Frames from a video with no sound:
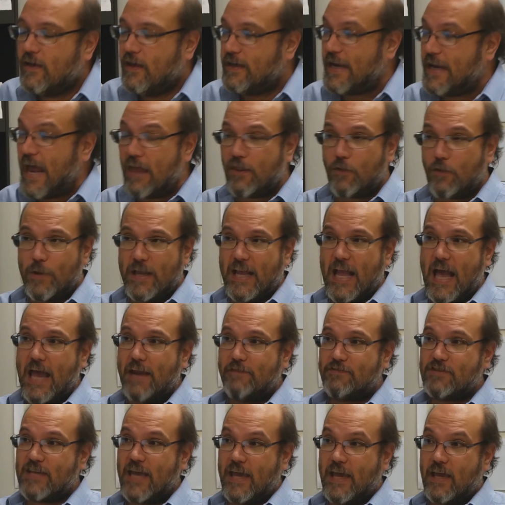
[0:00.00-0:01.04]
Now that we kind
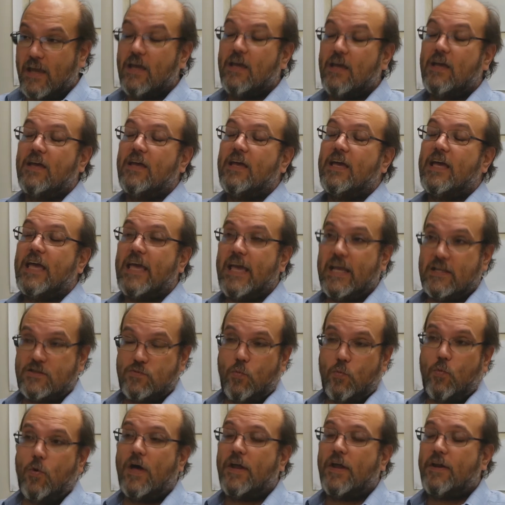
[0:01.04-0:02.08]
of say it's
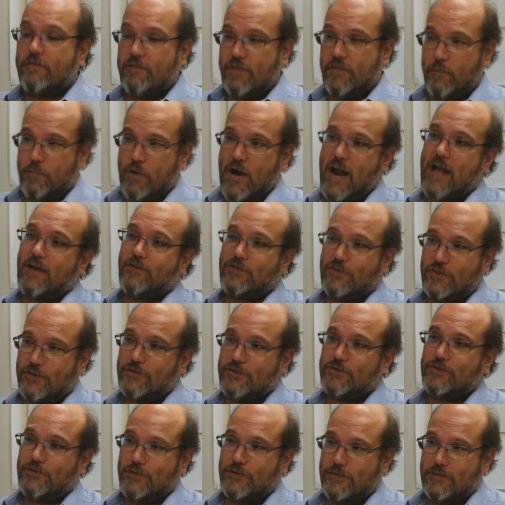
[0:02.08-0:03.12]
one of the
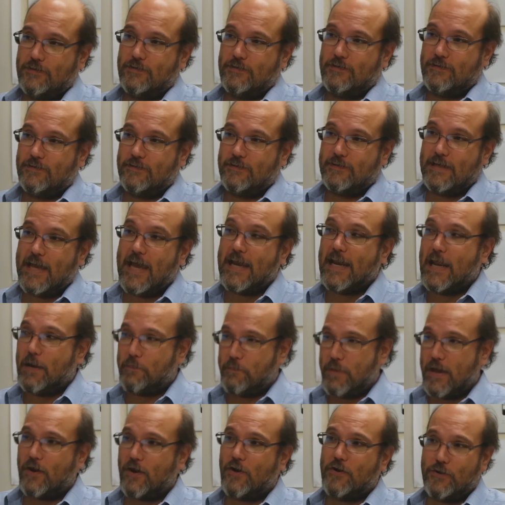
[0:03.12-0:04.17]
browsers and it
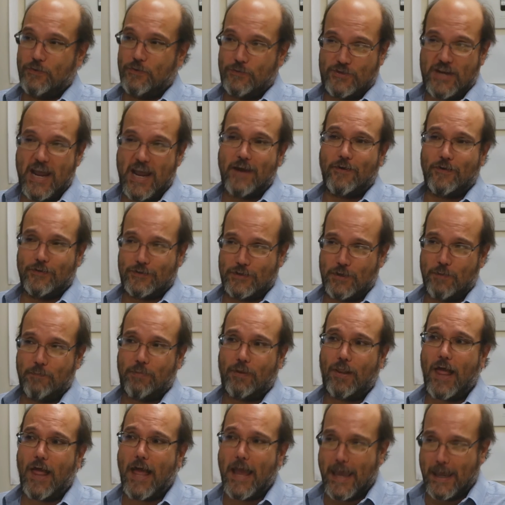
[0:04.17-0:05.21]
better do standards
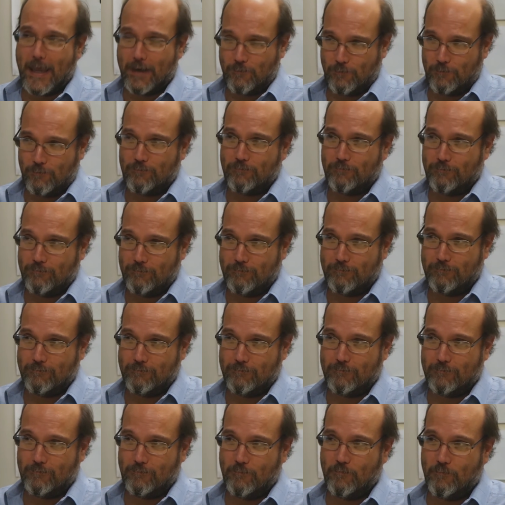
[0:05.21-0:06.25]
compliant
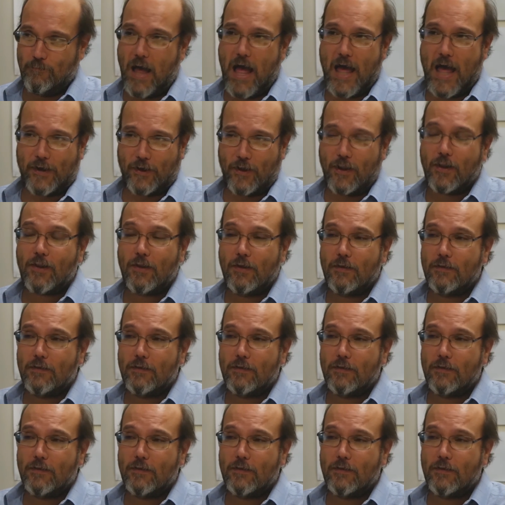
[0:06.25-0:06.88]
model,